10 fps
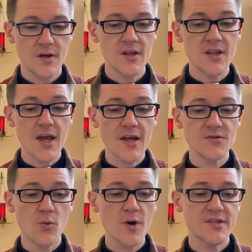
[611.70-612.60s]
And then they had
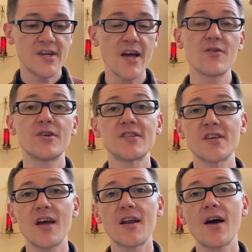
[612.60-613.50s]
to work together to
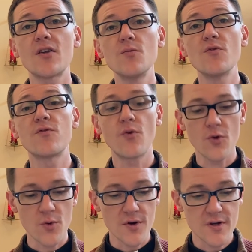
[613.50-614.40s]
decide how to move
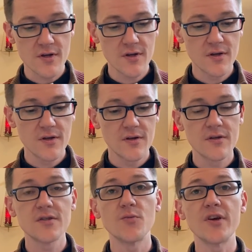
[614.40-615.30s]
forward
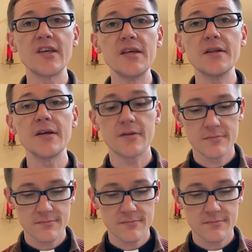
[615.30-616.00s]
to bring healing.